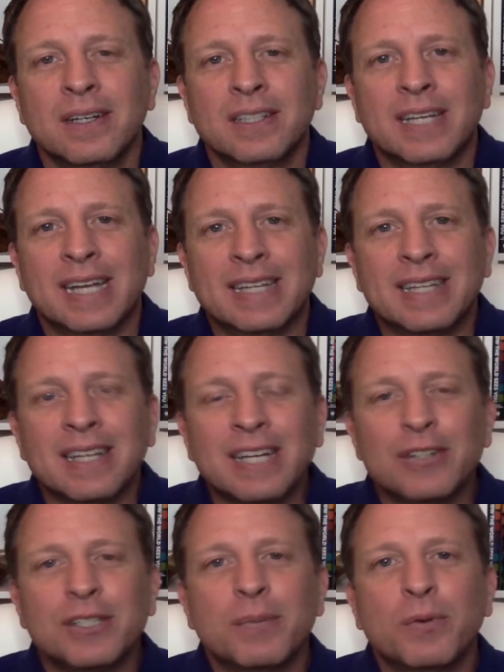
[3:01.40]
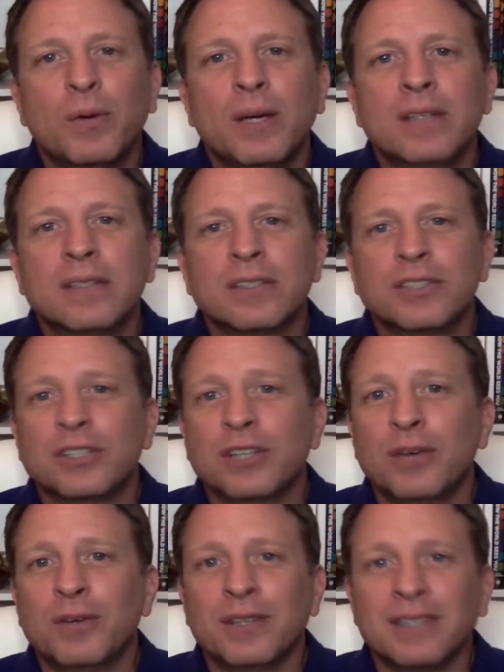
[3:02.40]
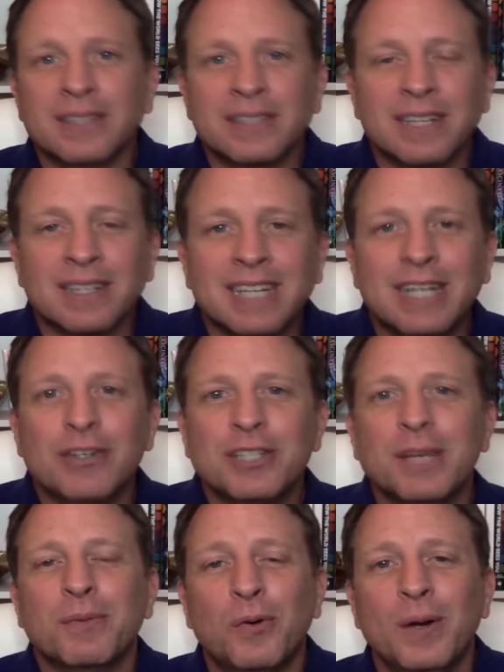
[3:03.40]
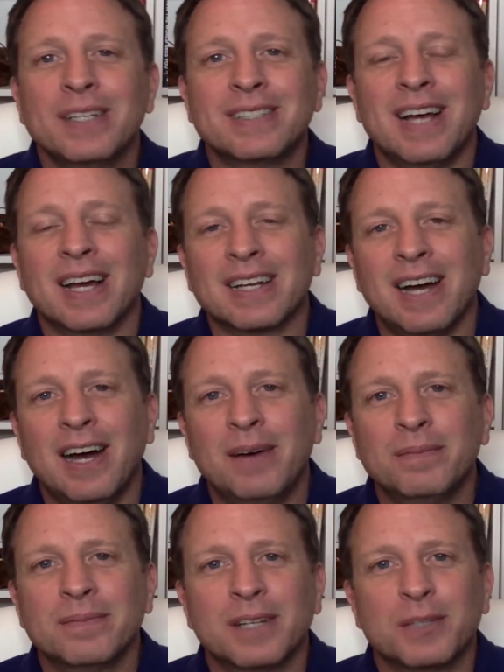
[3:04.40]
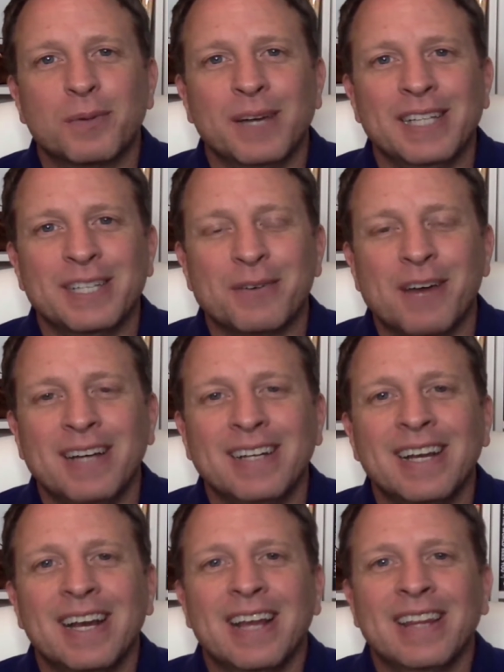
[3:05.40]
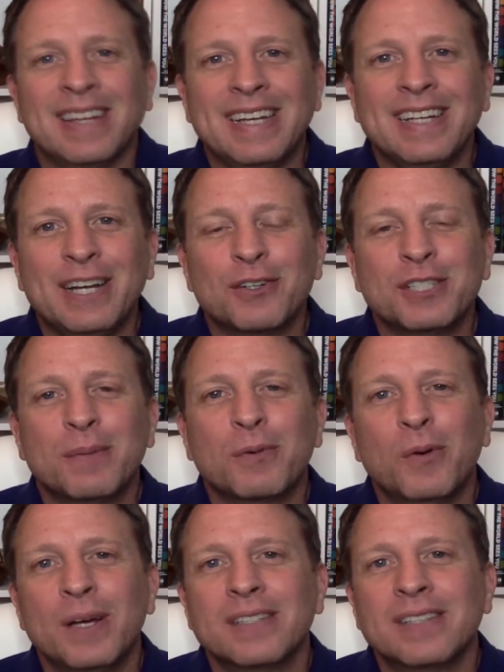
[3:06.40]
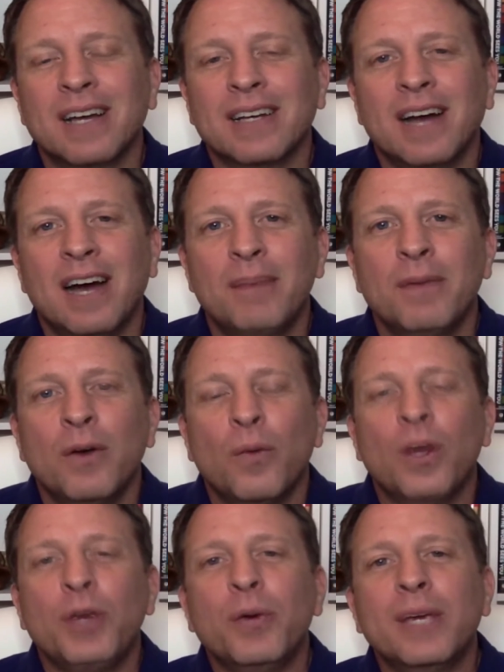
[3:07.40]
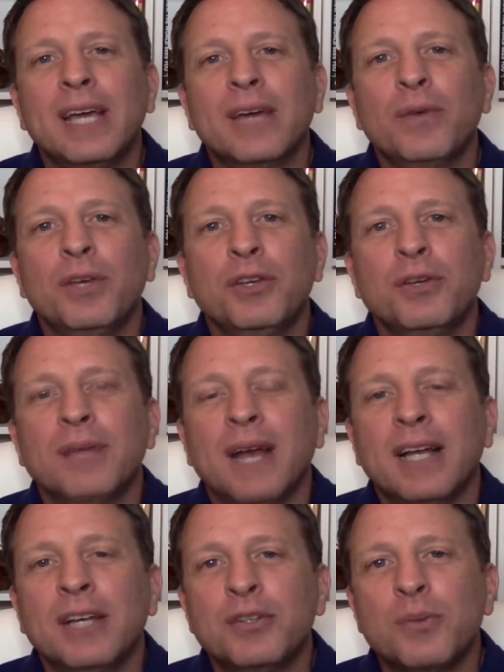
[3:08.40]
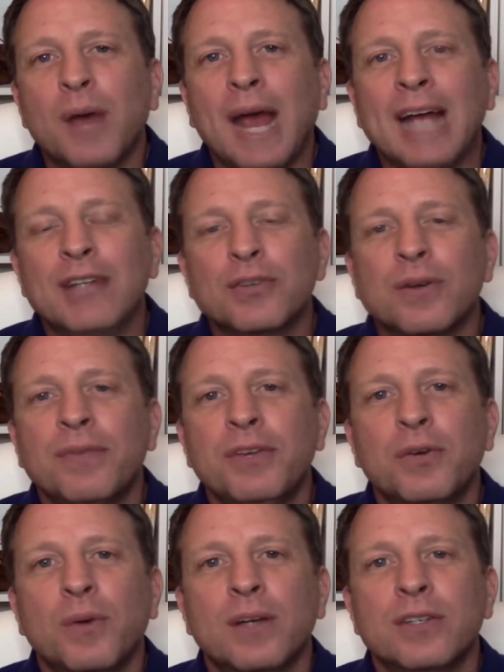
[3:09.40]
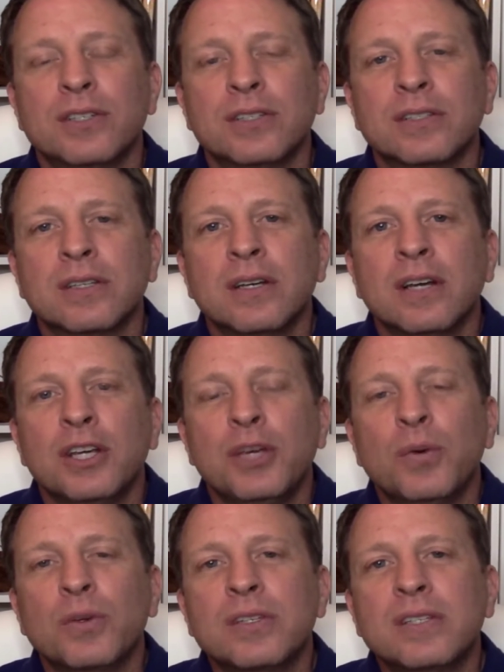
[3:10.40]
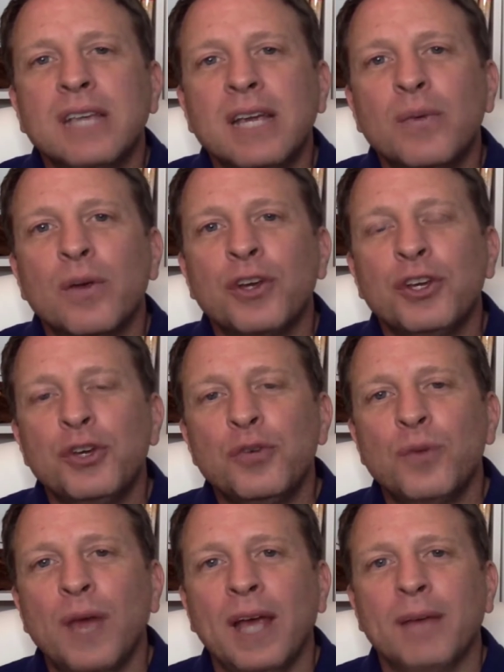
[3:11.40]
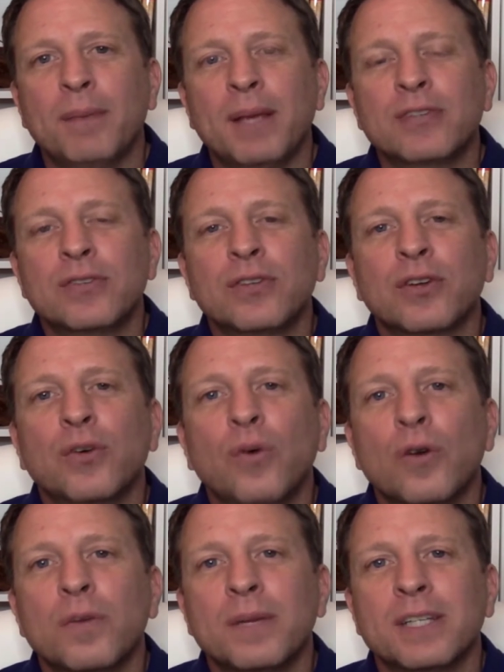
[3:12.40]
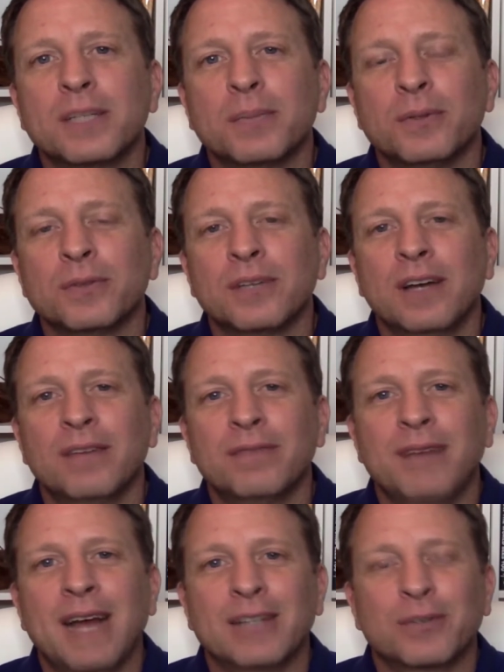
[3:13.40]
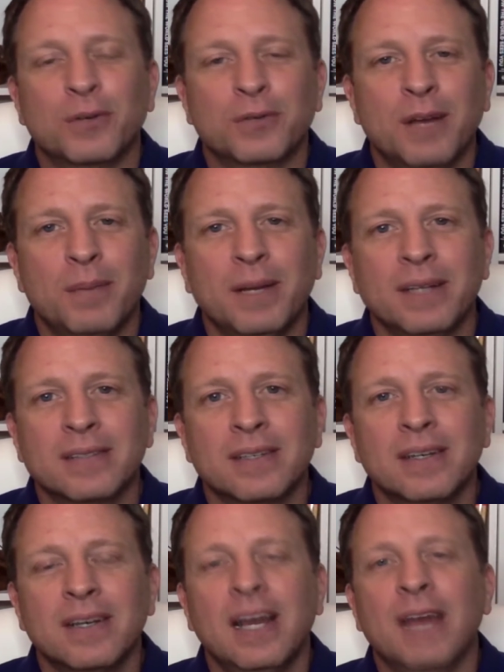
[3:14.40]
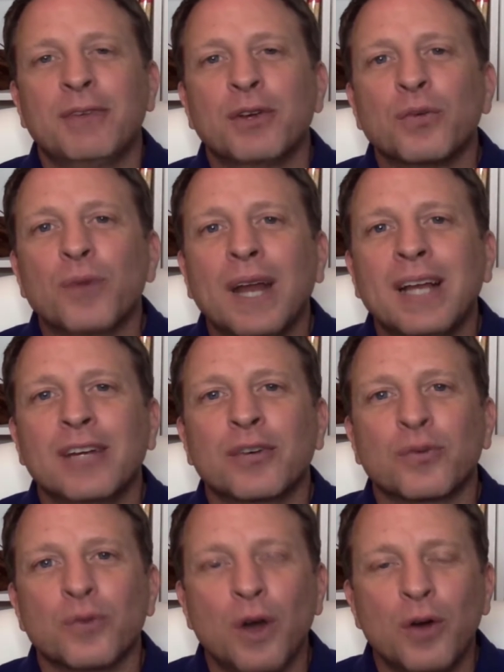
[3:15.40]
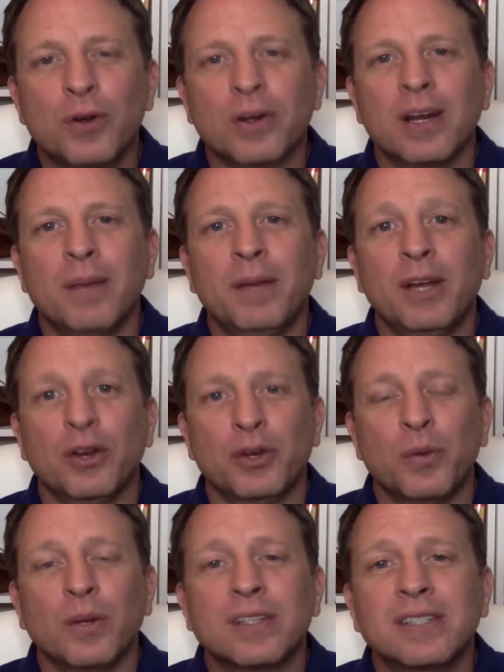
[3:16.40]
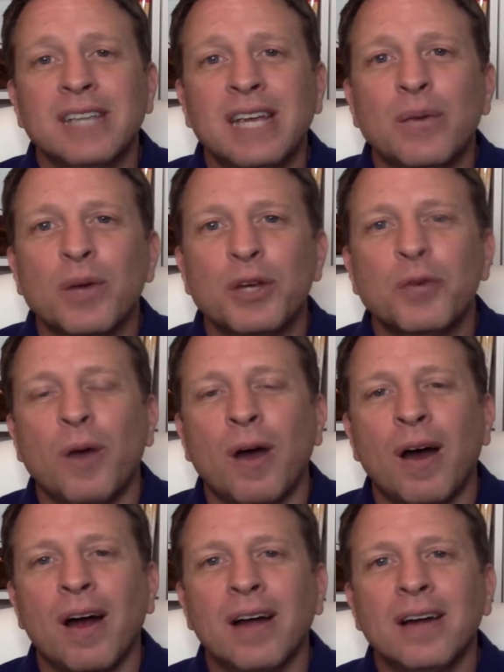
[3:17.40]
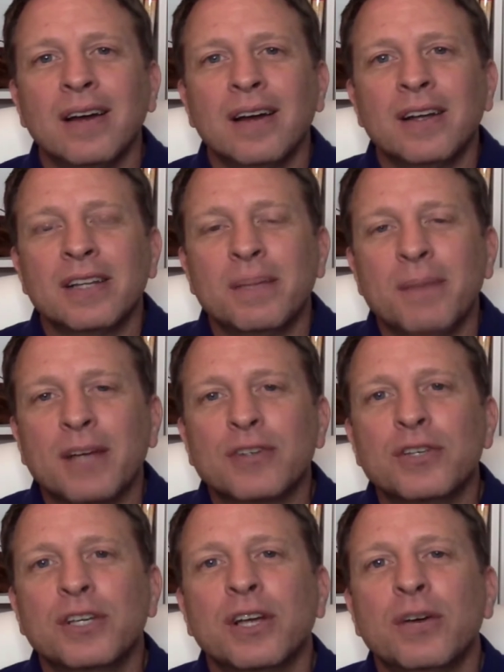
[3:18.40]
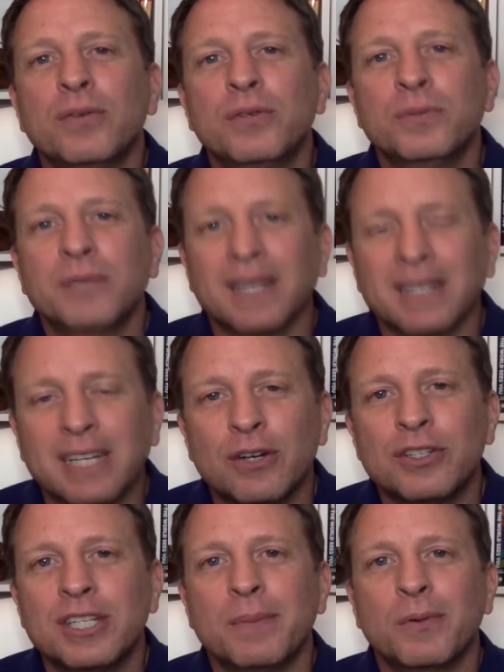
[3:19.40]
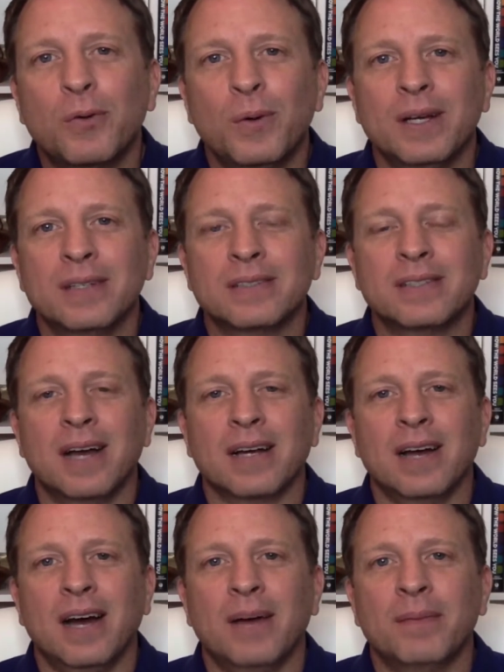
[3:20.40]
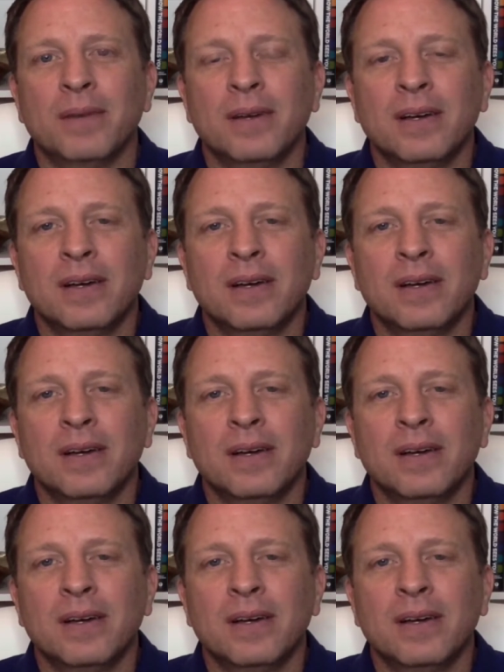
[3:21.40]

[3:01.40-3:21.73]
To get the leadership quiz, just go to the leadership quiz dot com. That's pretty easy, right? the leadership quiz dot com. What you will get when you do that is you will answer a few questions. You will see where you rate based on the core principles of fast growth companies. If you're ready to grow your company or you want to see where you are, then make sure you go to the leadership quiz dot com.